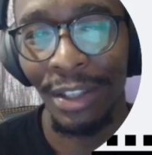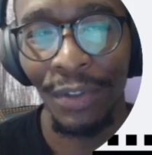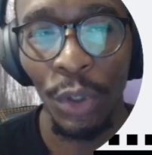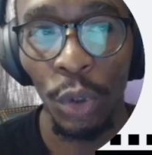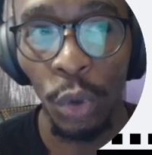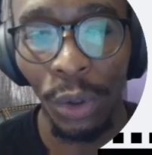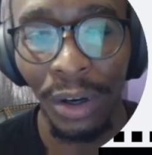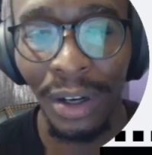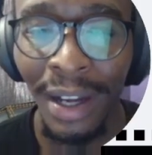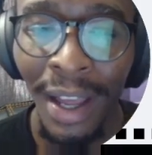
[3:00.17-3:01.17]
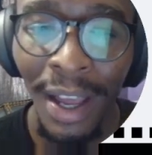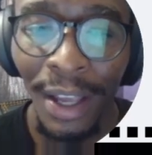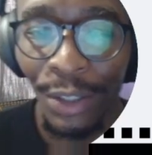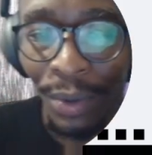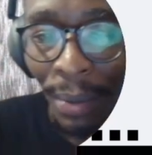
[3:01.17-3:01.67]
this video too long.
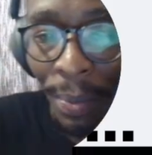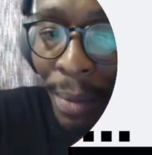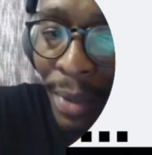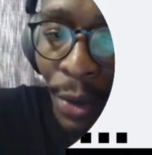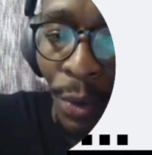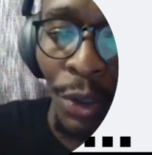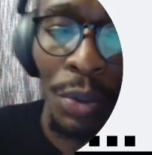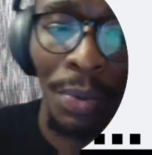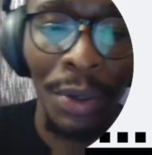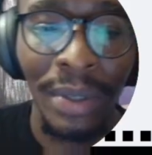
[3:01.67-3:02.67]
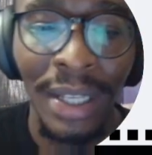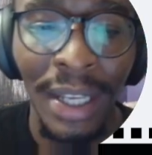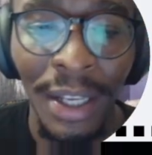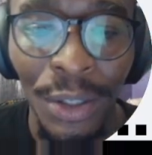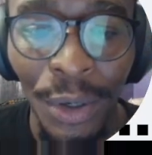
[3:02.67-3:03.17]
So the prompt that we're going to be
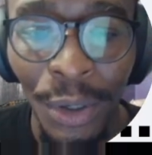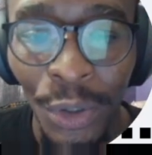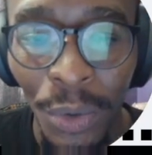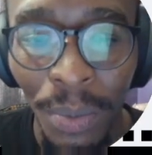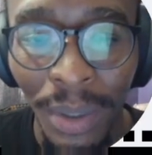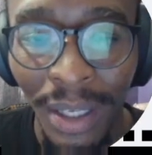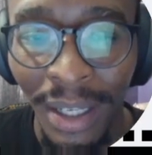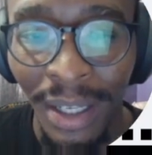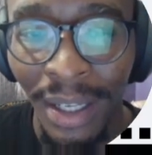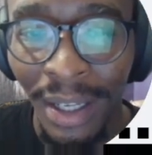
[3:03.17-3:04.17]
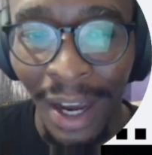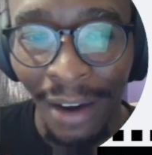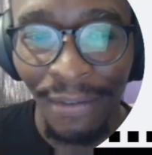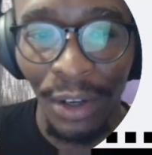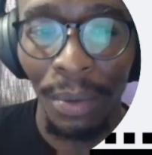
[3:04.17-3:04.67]
using is going to be a
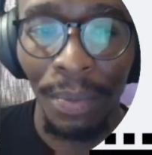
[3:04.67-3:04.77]
vehicle